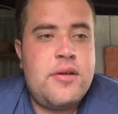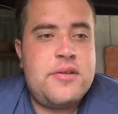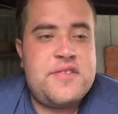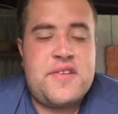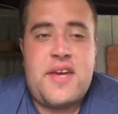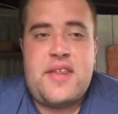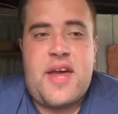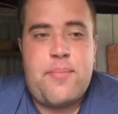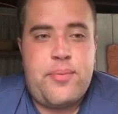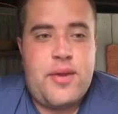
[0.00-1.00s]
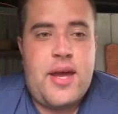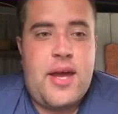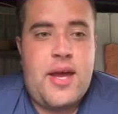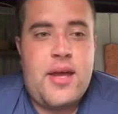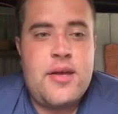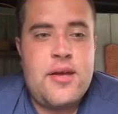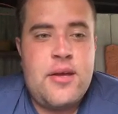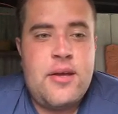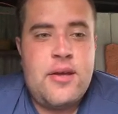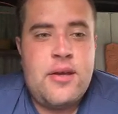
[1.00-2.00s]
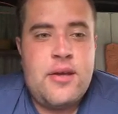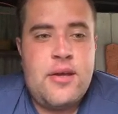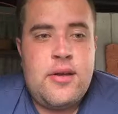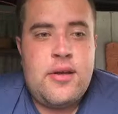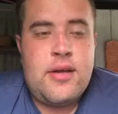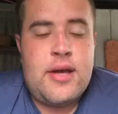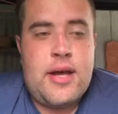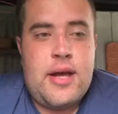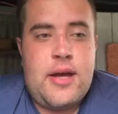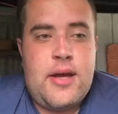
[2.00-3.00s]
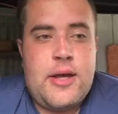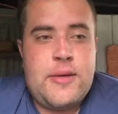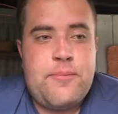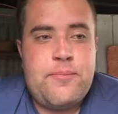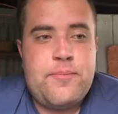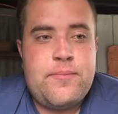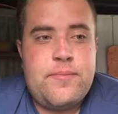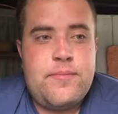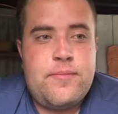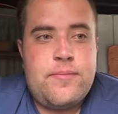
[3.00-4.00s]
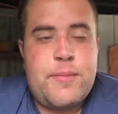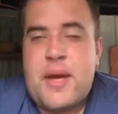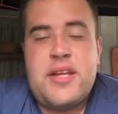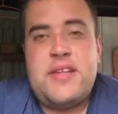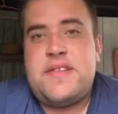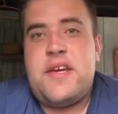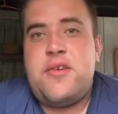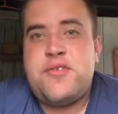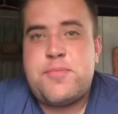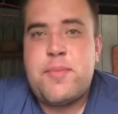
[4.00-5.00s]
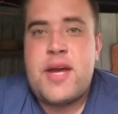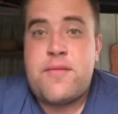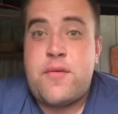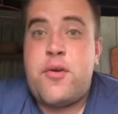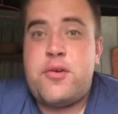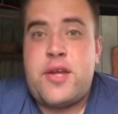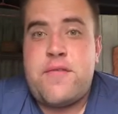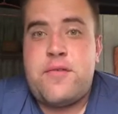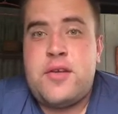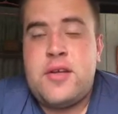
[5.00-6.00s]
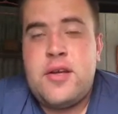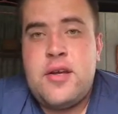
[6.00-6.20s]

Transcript: to see that play, the Manly Seagulls made a very good effort.